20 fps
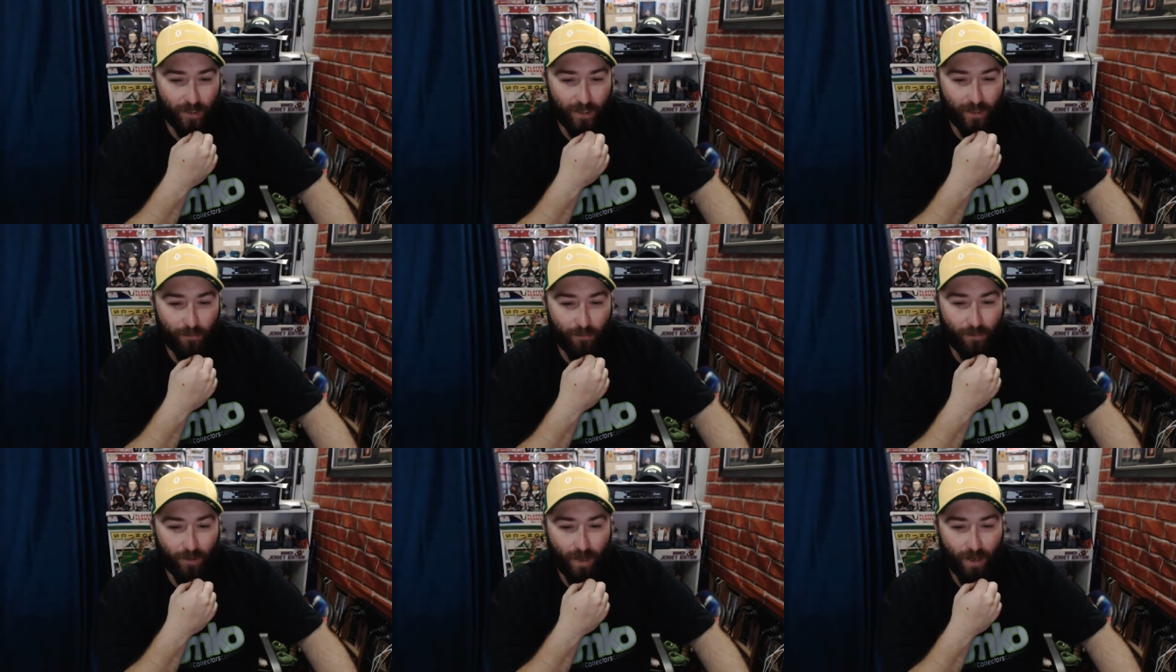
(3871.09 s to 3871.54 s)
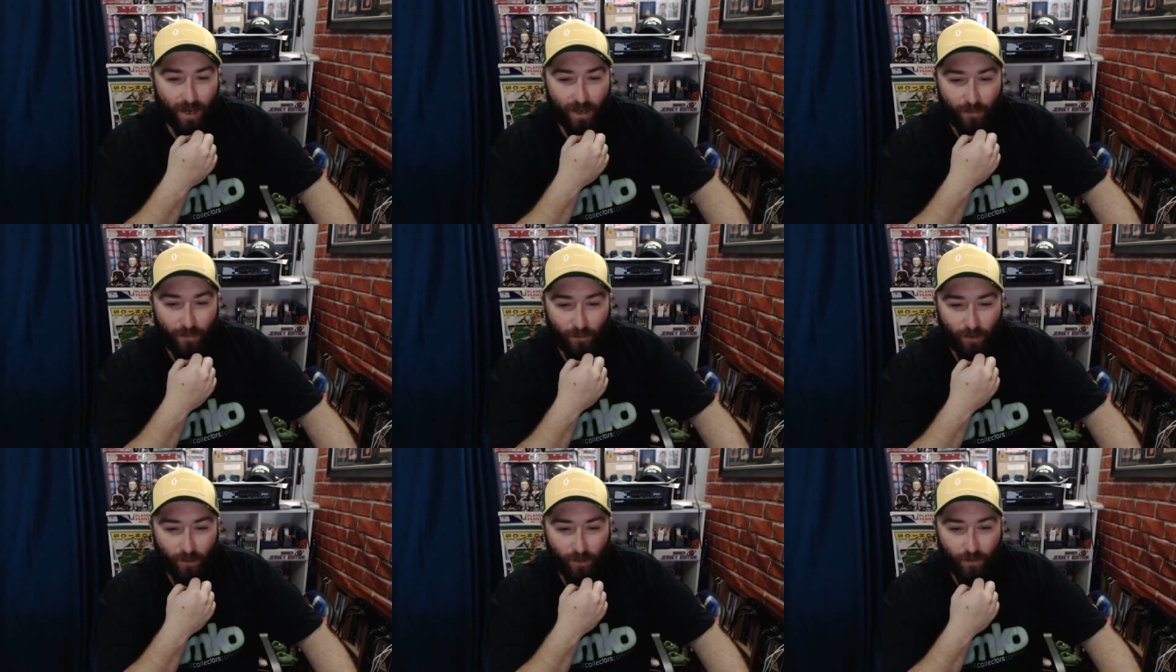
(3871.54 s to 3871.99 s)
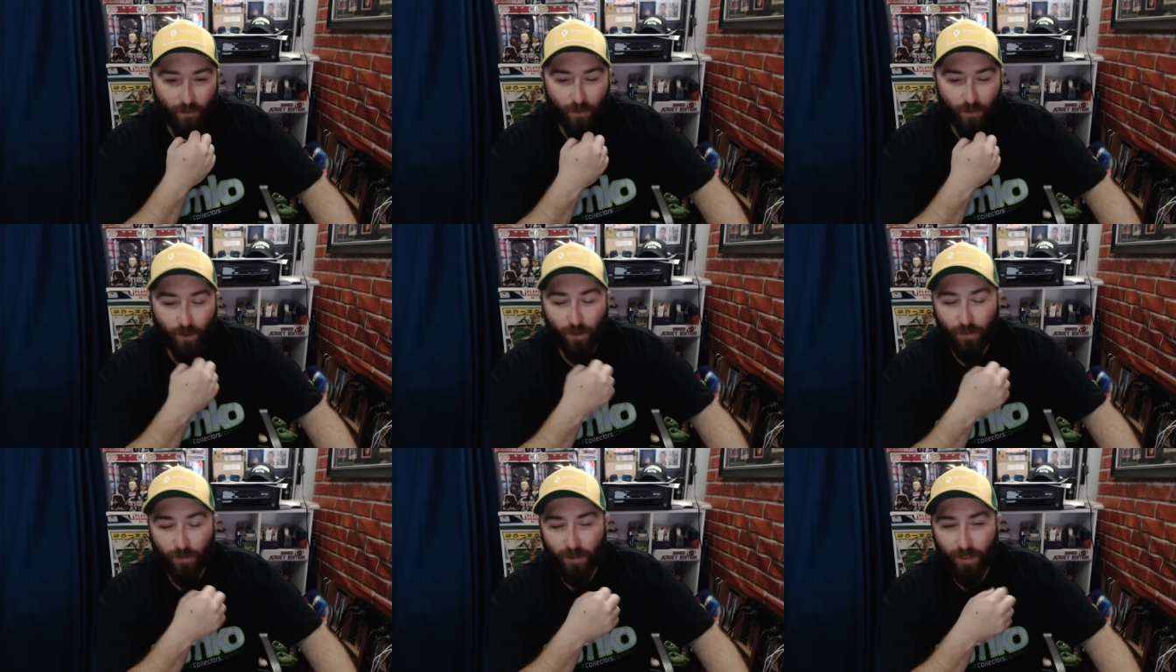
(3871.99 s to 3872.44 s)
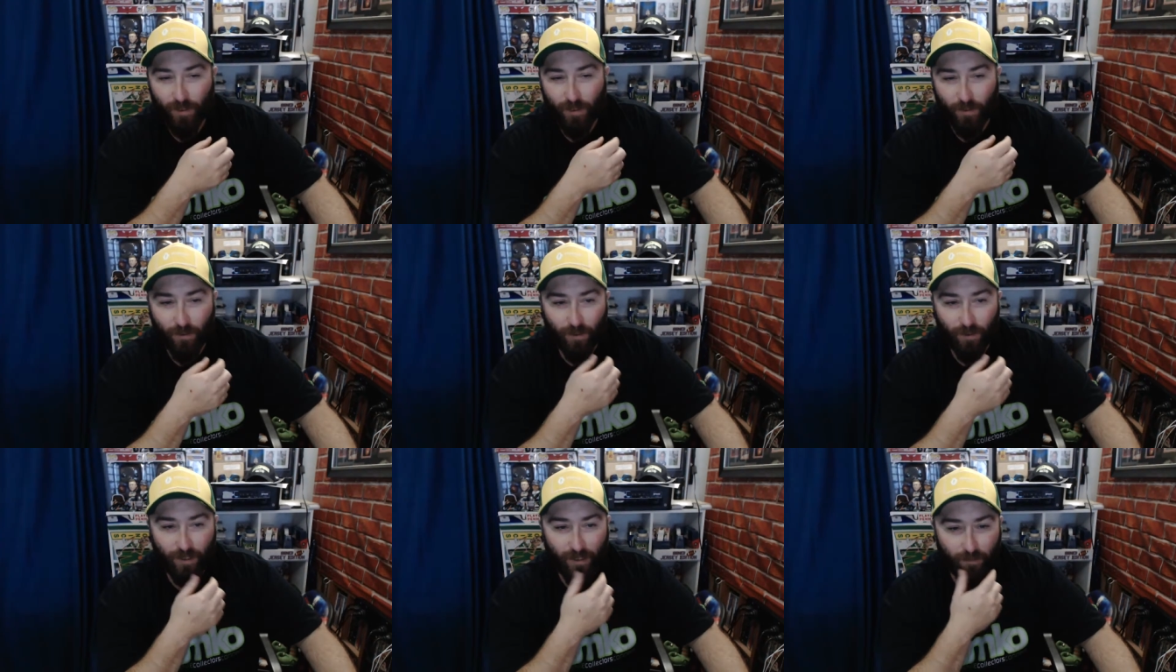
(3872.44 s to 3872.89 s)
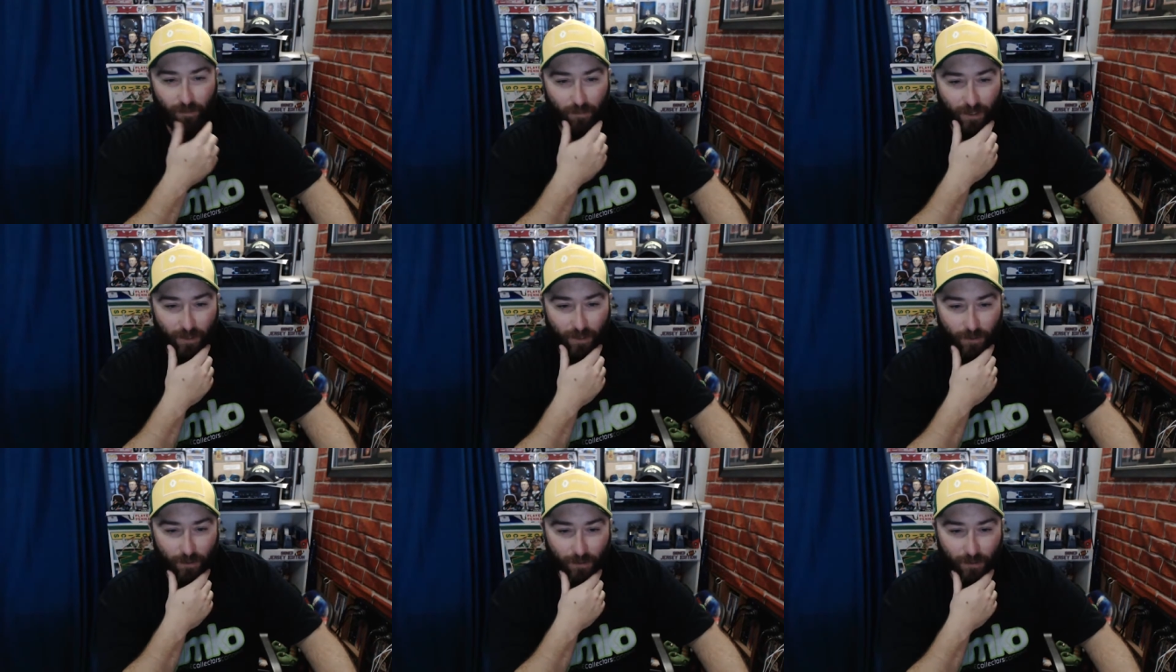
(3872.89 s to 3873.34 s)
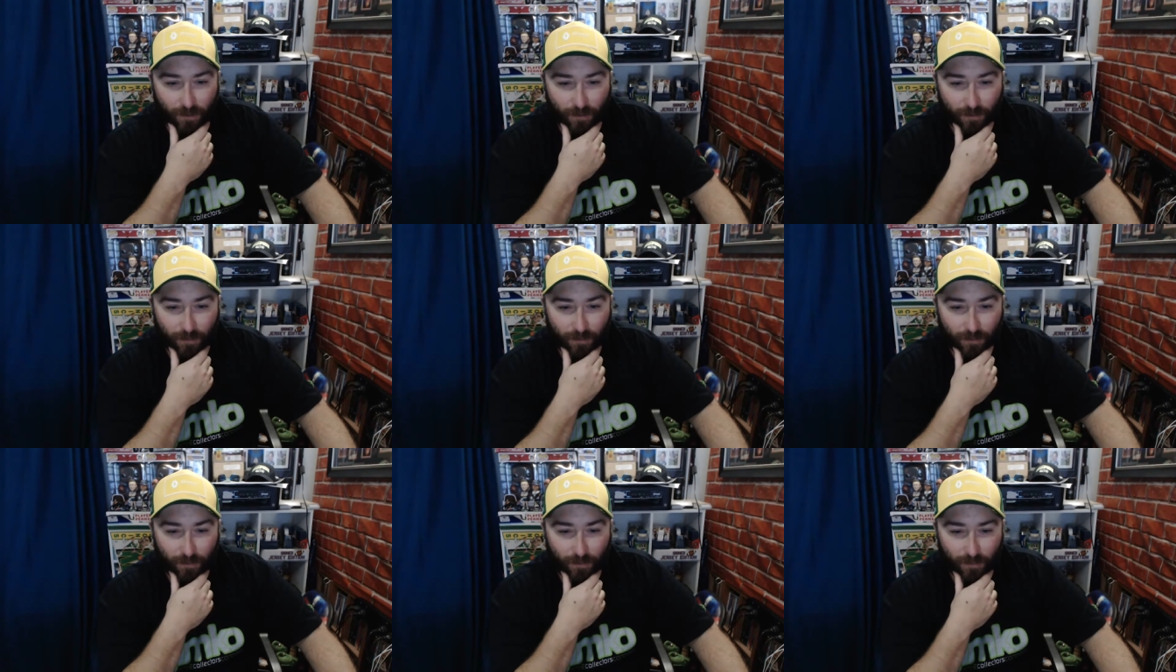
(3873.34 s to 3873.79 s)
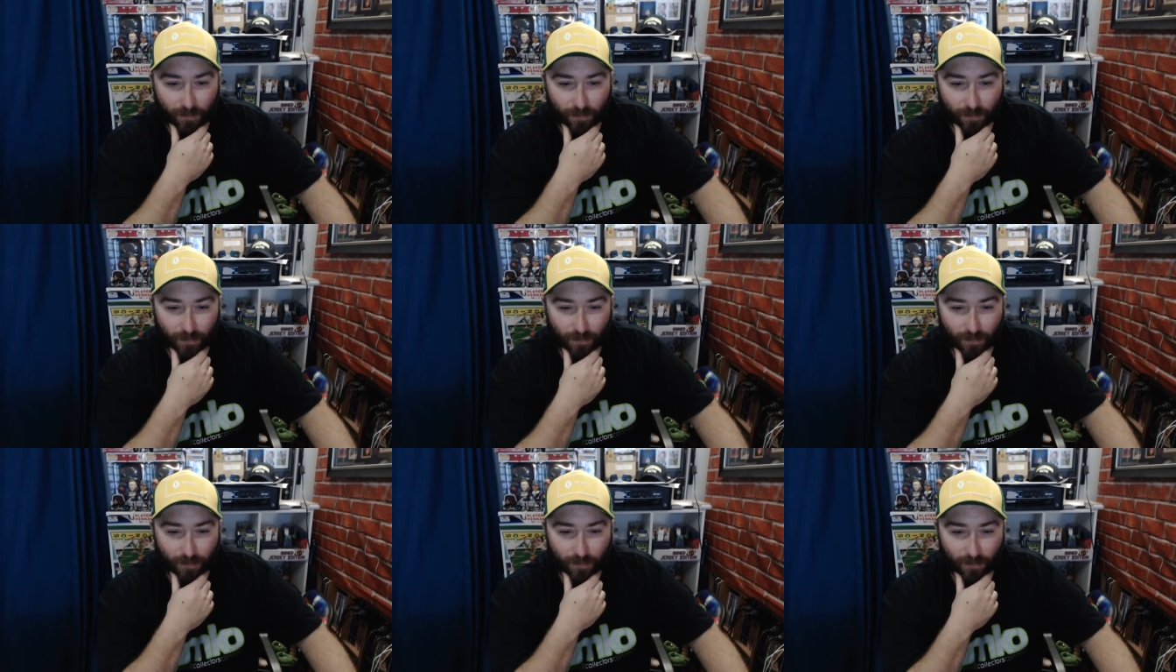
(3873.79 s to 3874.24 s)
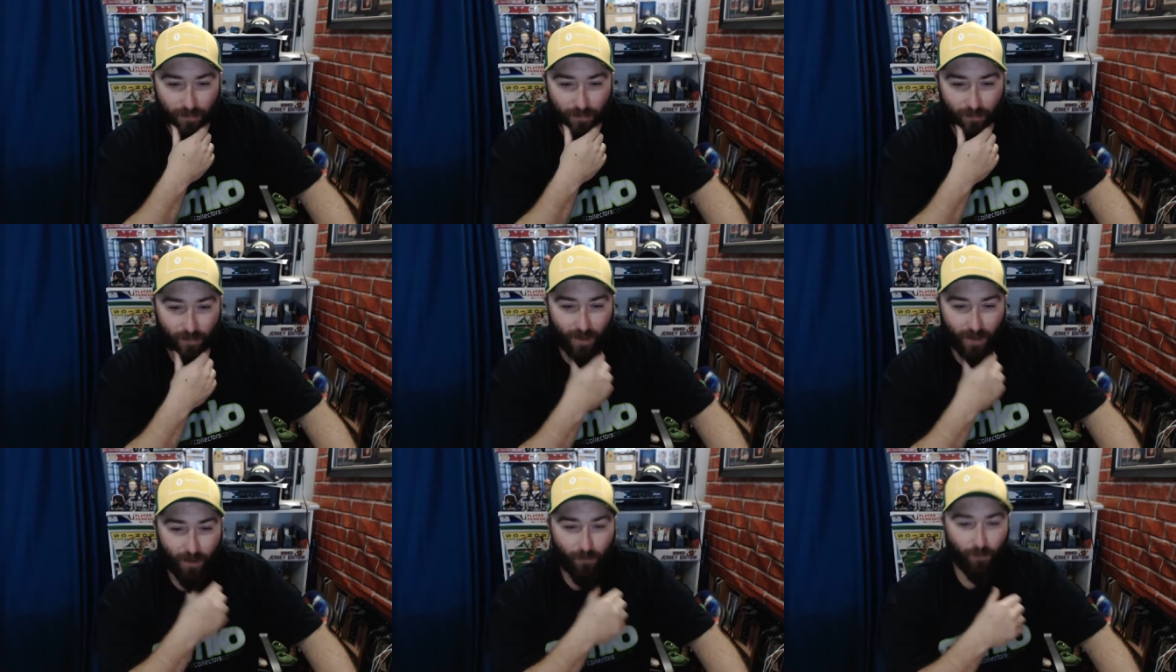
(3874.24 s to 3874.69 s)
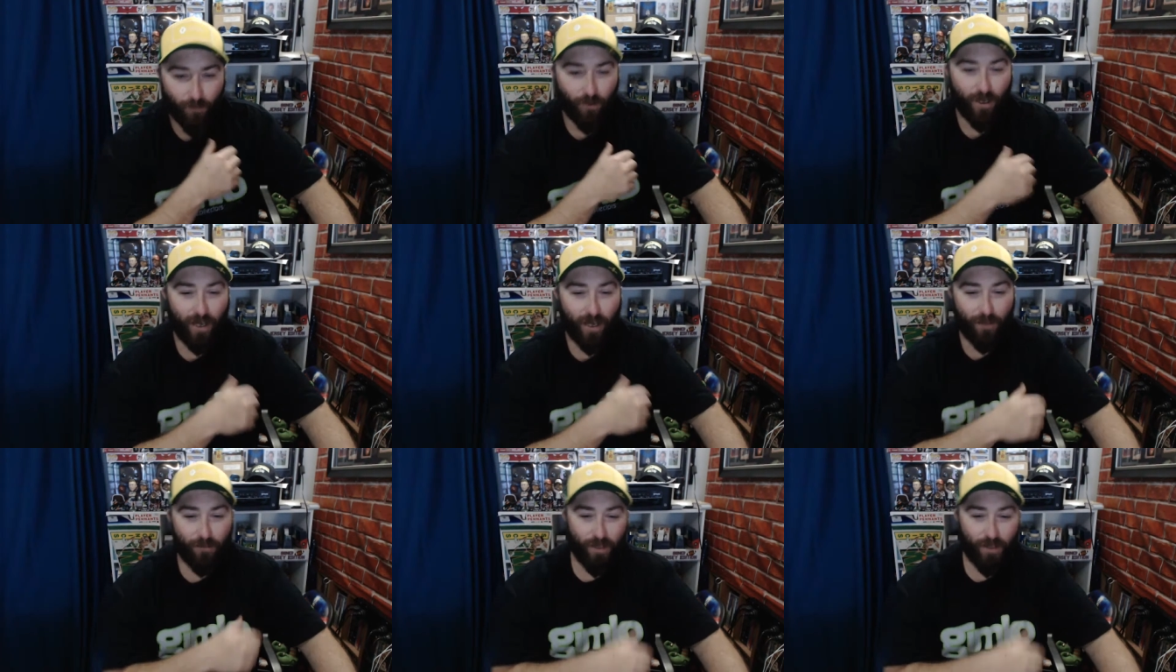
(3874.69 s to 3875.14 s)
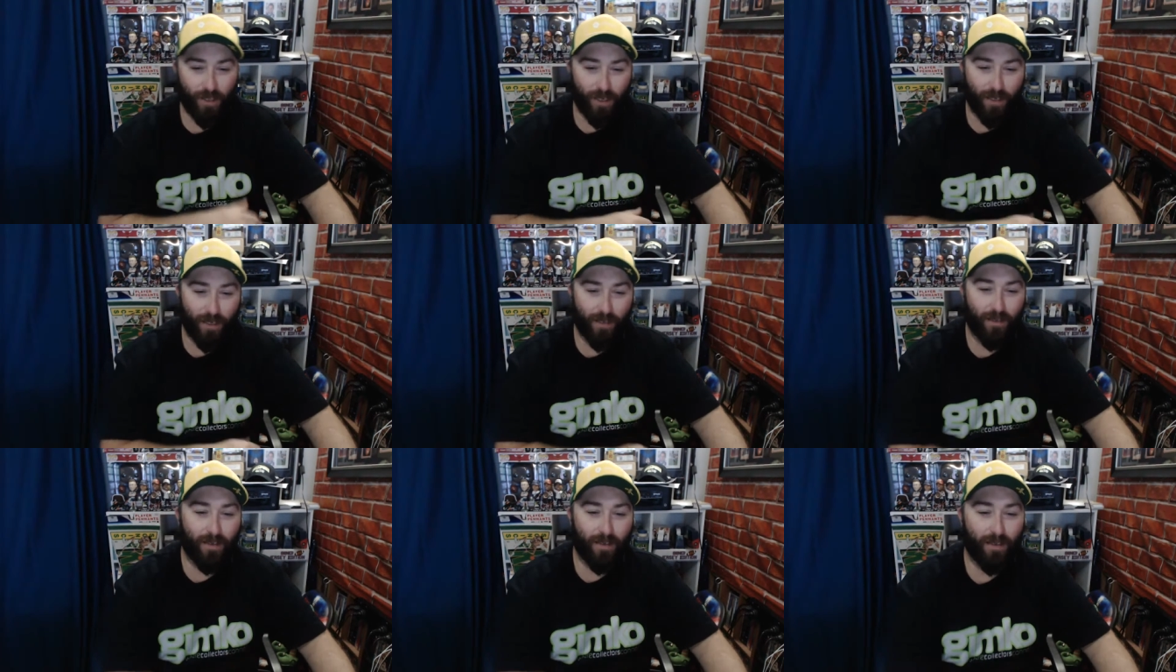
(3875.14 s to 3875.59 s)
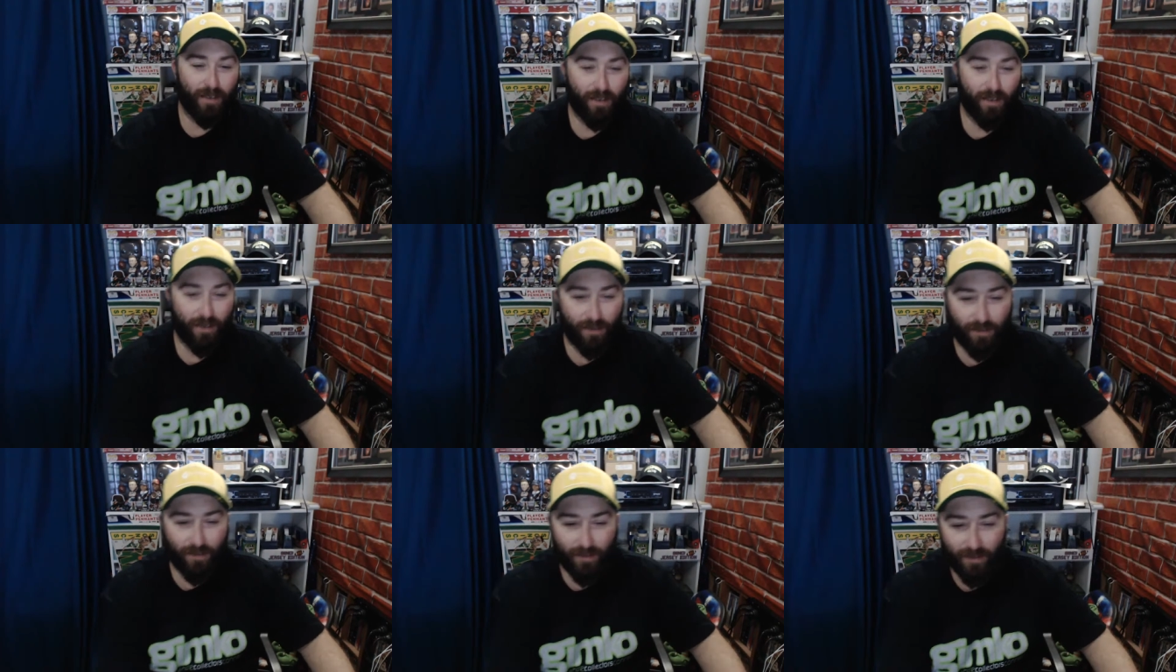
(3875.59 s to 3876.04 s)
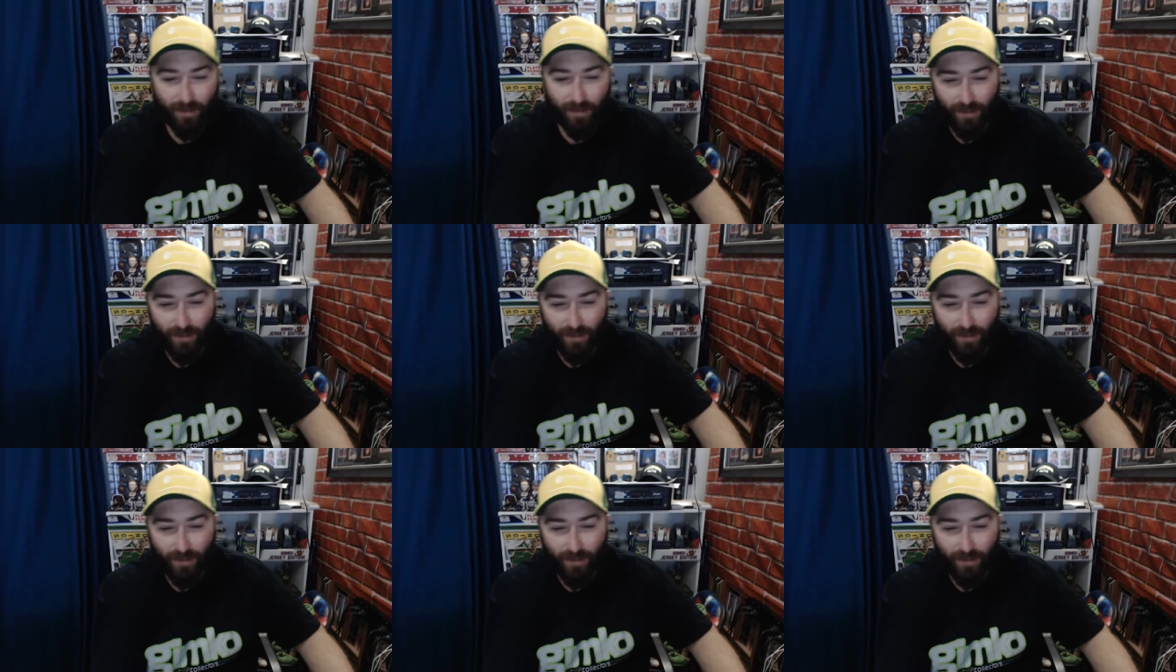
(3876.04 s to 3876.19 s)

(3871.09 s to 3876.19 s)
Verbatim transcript: he play more forward or in the middle? We'll come second to Neale.